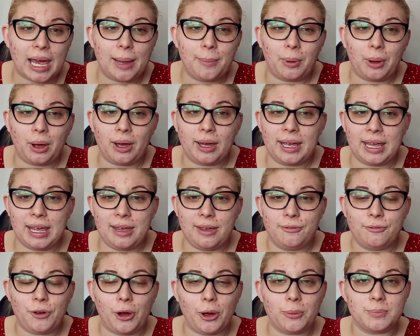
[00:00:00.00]
I bought a
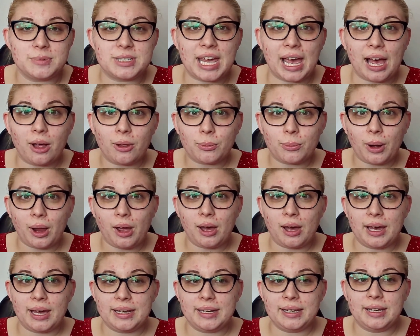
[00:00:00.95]
foam dowel
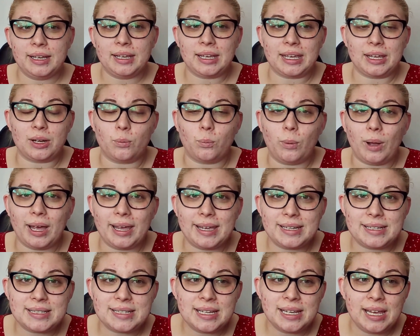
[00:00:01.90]
rod in
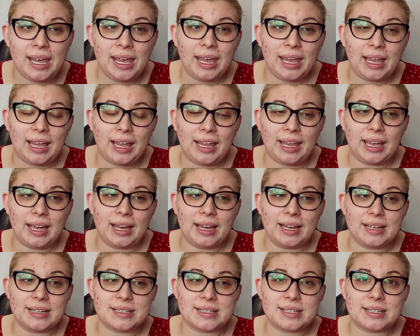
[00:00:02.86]
white,
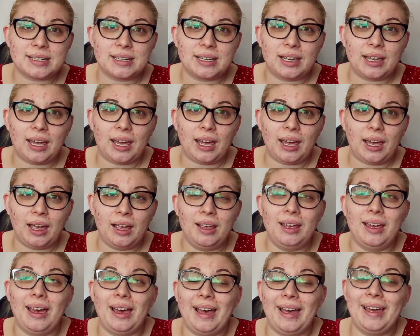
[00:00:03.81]
and
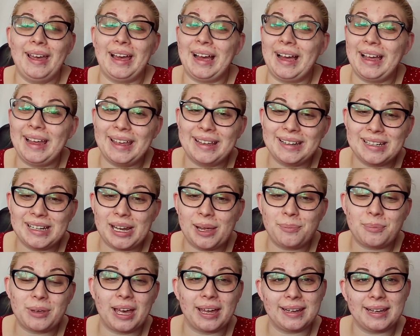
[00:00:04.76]
I ended
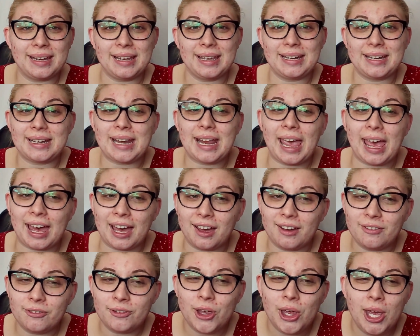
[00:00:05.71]
up cutting it in
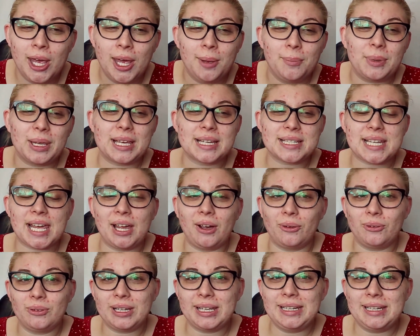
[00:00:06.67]
half because I
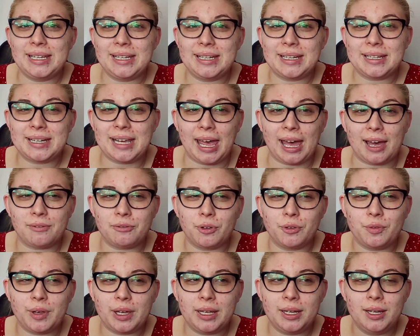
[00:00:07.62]
only needed half
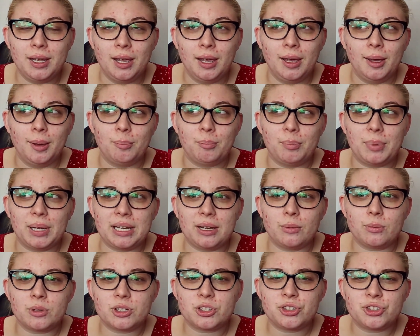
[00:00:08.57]
of it, but
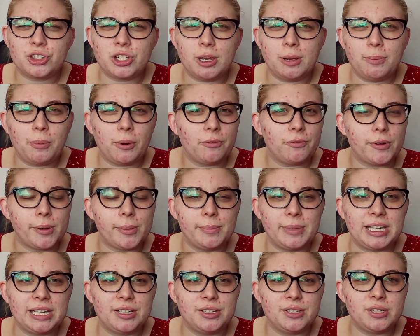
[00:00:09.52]
it was cheaper for
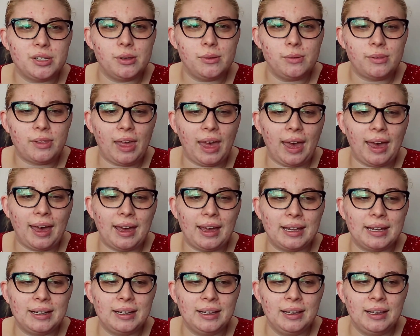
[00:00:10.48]
me to do
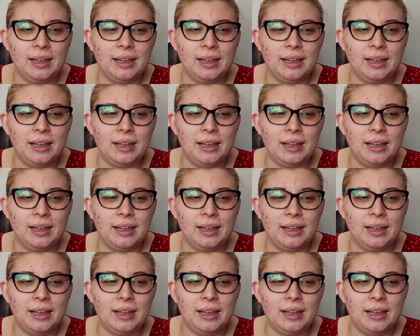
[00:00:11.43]
that